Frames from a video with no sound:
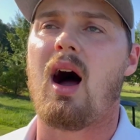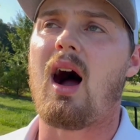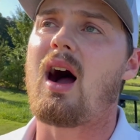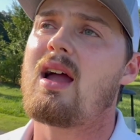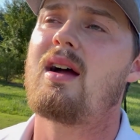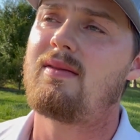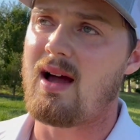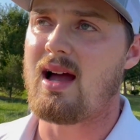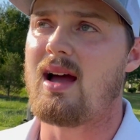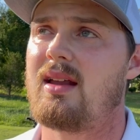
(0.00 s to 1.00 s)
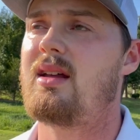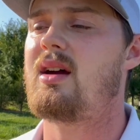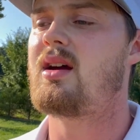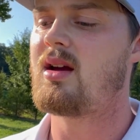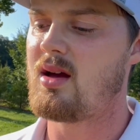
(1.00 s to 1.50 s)
I have had
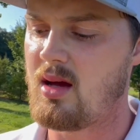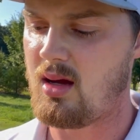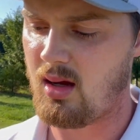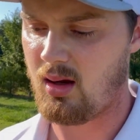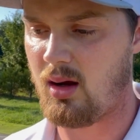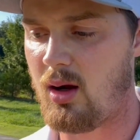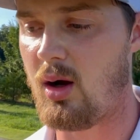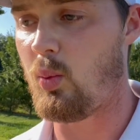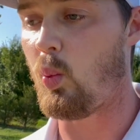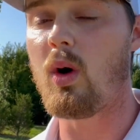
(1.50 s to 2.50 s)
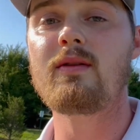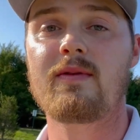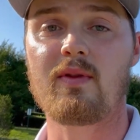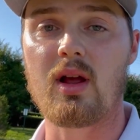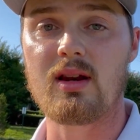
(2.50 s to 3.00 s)
one
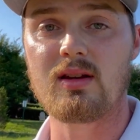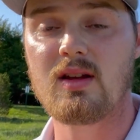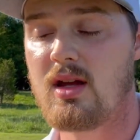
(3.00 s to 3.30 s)
friend